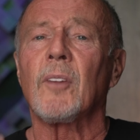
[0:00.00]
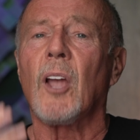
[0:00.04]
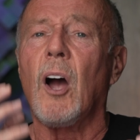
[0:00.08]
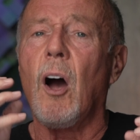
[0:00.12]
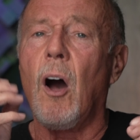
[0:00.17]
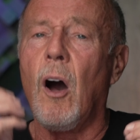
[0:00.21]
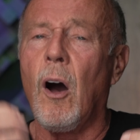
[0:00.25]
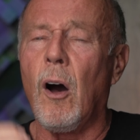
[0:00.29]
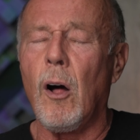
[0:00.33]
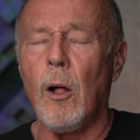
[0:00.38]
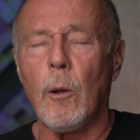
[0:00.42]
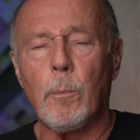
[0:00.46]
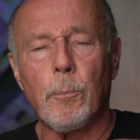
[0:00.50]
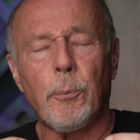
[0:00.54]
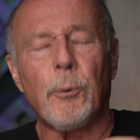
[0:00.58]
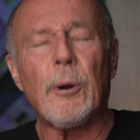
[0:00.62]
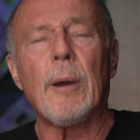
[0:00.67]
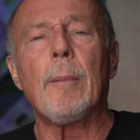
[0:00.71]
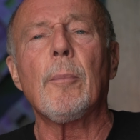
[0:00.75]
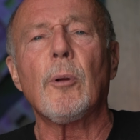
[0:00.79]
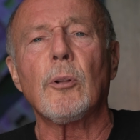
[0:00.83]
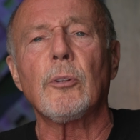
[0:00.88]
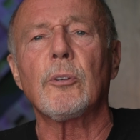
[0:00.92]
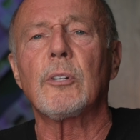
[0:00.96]
all
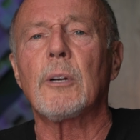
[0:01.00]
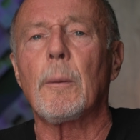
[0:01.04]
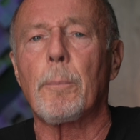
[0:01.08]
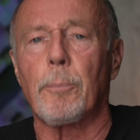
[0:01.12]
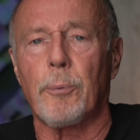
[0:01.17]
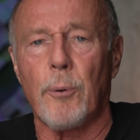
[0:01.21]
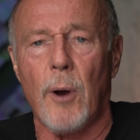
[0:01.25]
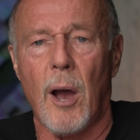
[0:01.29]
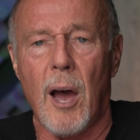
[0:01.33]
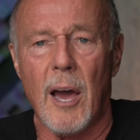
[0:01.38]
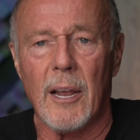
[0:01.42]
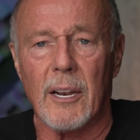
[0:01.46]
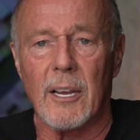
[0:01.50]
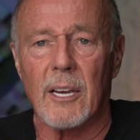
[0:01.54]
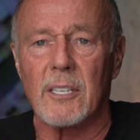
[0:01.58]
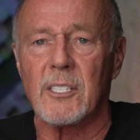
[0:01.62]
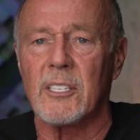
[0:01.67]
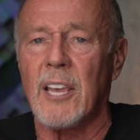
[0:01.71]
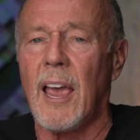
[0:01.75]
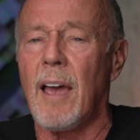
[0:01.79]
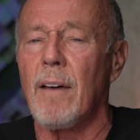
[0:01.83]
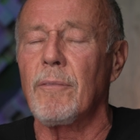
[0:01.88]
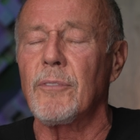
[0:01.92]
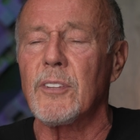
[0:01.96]
PrimaLuna products
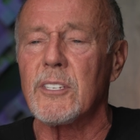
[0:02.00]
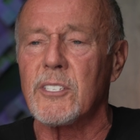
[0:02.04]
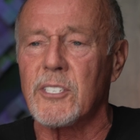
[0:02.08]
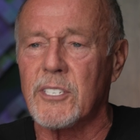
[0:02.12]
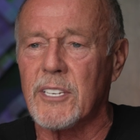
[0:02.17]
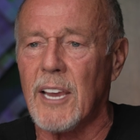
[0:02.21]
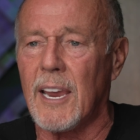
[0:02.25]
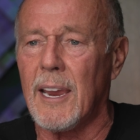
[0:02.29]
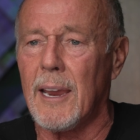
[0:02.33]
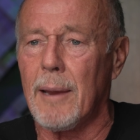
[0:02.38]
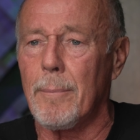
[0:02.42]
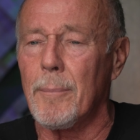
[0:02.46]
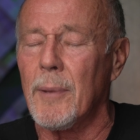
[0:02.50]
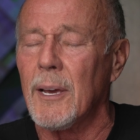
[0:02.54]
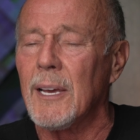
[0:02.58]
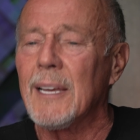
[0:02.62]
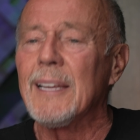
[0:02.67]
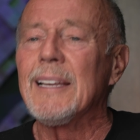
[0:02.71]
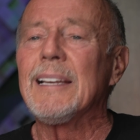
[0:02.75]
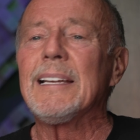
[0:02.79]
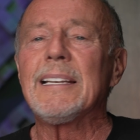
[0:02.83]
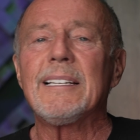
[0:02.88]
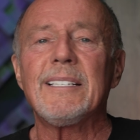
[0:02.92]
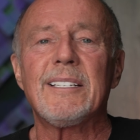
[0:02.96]
have the same
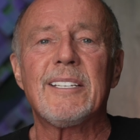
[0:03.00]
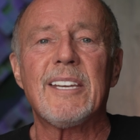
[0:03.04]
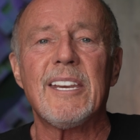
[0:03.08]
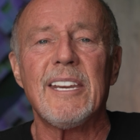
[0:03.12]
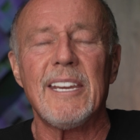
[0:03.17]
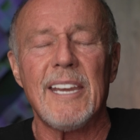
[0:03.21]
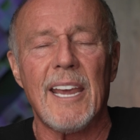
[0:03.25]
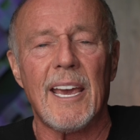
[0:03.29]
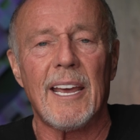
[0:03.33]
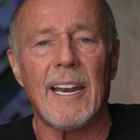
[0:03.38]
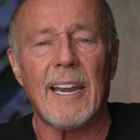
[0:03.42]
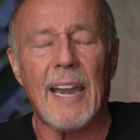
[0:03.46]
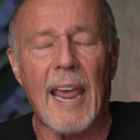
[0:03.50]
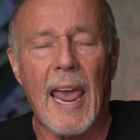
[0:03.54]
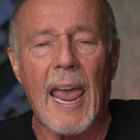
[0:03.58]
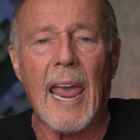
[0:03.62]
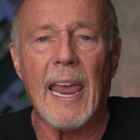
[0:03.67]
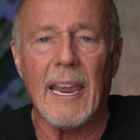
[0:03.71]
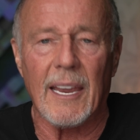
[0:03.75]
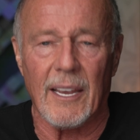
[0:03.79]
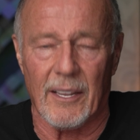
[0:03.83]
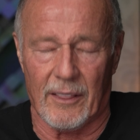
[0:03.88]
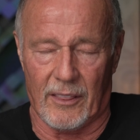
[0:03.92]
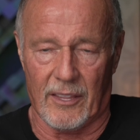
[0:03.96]

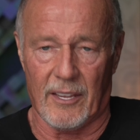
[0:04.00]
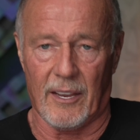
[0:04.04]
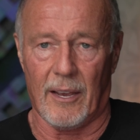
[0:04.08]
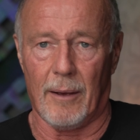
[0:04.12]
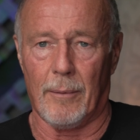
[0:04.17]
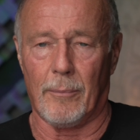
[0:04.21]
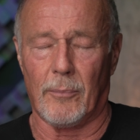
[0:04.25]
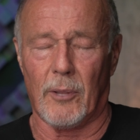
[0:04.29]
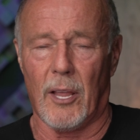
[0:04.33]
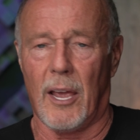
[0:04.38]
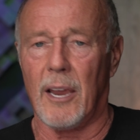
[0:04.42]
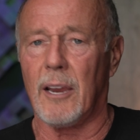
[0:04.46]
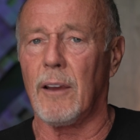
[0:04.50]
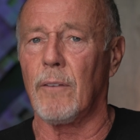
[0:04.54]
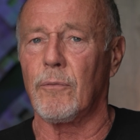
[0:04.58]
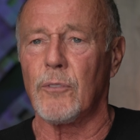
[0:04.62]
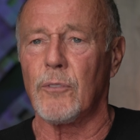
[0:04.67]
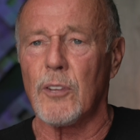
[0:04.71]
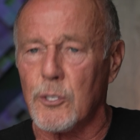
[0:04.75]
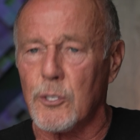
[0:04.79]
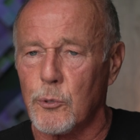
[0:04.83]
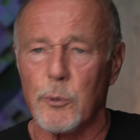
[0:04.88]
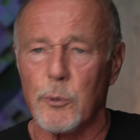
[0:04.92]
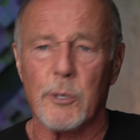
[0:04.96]
DNA in them. Like if
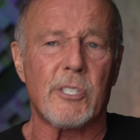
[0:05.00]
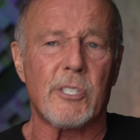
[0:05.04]
this was